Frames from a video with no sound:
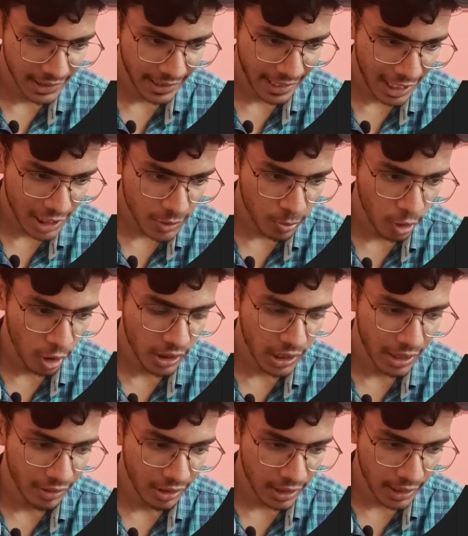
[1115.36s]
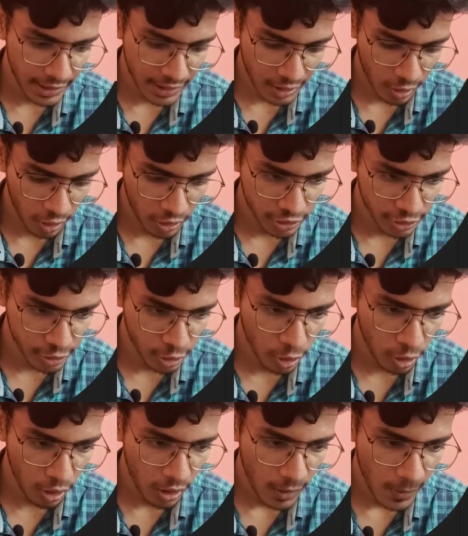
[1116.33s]
catch block I will write
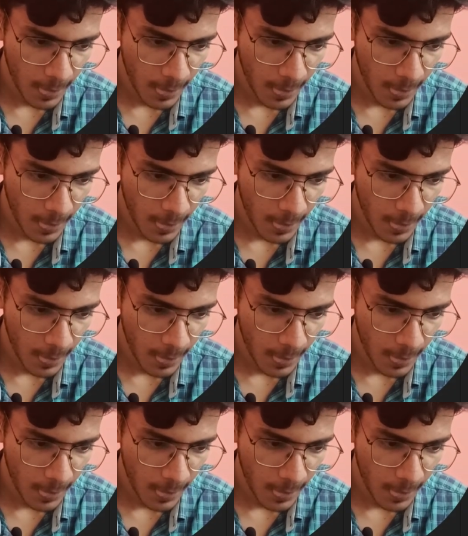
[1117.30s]
console.log